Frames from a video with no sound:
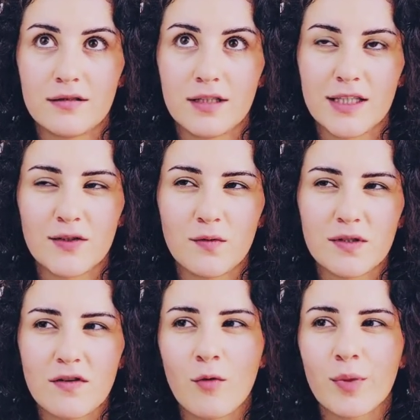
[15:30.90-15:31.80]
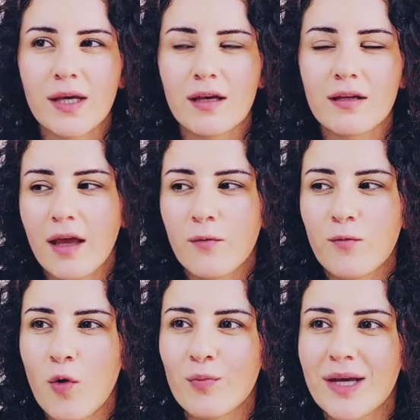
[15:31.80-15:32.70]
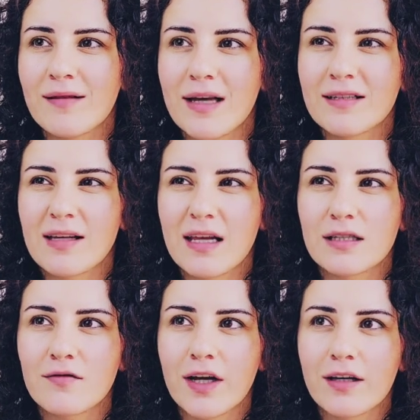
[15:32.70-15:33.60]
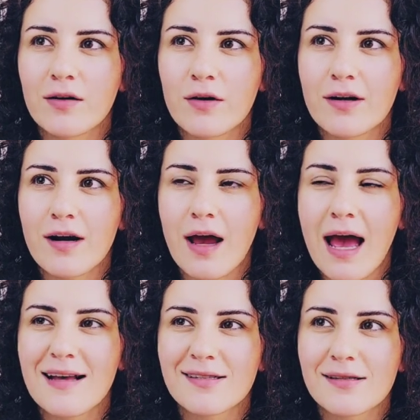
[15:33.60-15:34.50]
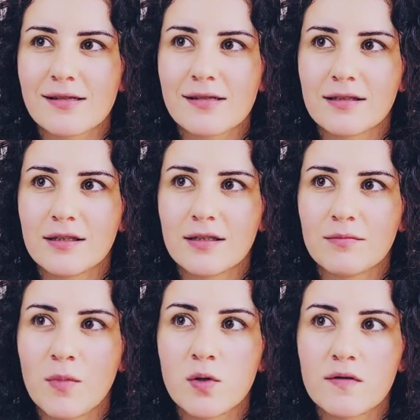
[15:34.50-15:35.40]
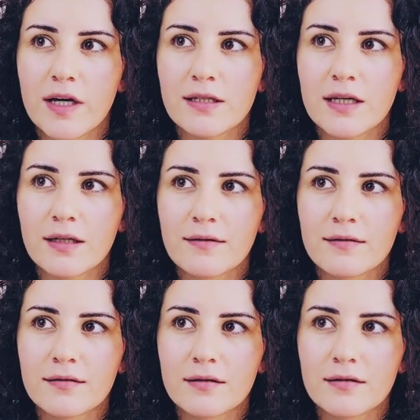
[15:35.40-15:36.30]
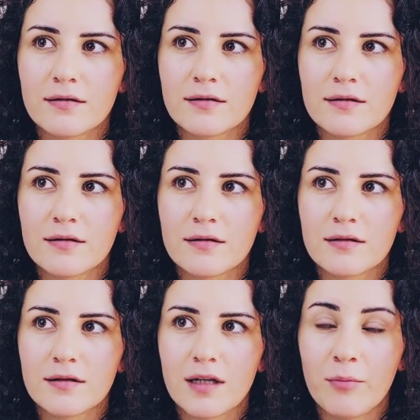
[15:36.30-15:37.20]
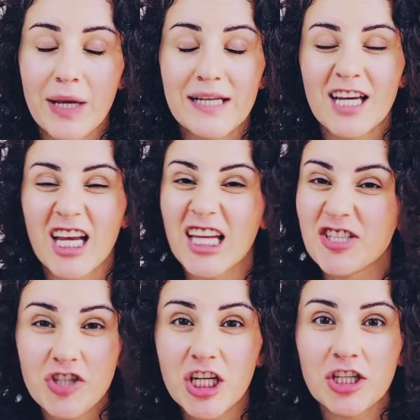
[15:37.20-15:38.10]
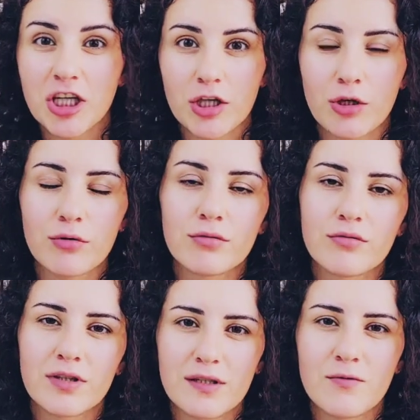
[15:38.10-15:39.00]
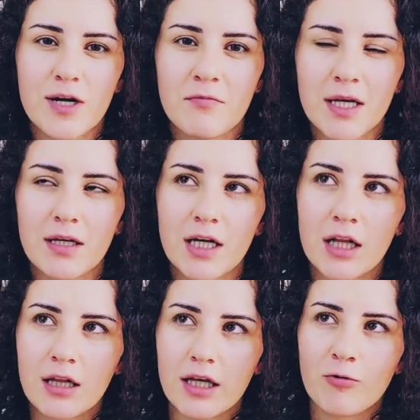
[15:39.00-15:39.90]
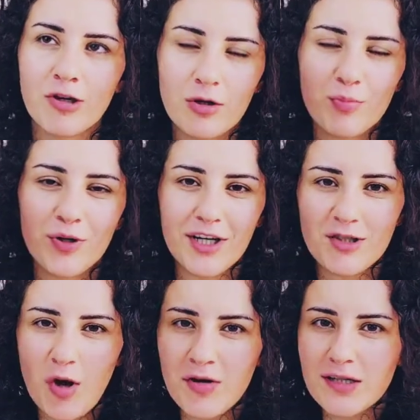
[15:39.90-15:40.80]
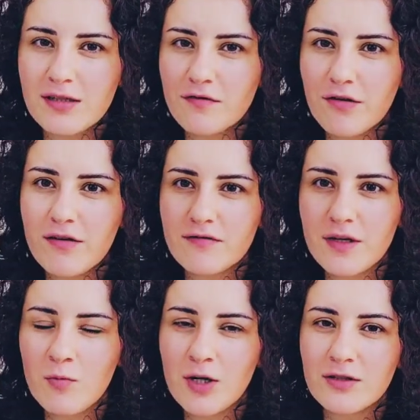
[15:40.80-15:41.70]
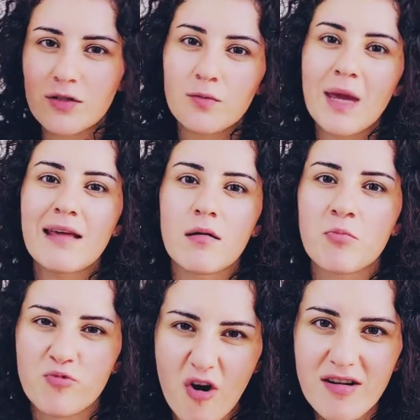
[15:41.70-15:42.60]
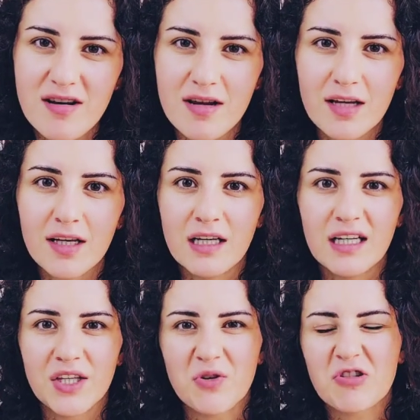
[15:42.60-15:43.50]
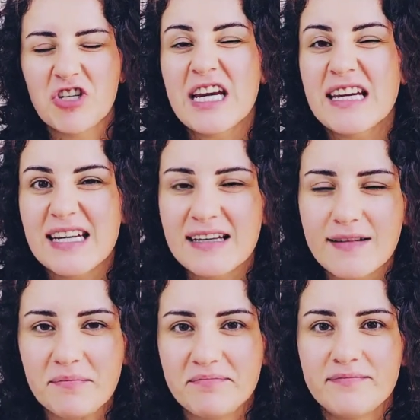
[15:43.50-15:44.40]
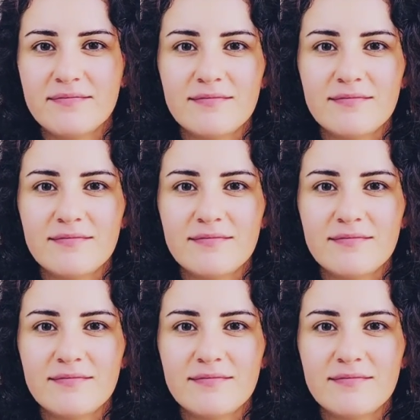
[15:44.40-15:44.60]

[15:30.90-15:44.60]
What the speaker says: So it's not it won't be like satisfying or as motivating. I'm basically cheating you. You see what I mean? Like when you put a donut in front of someone to make them run, you're cheating them.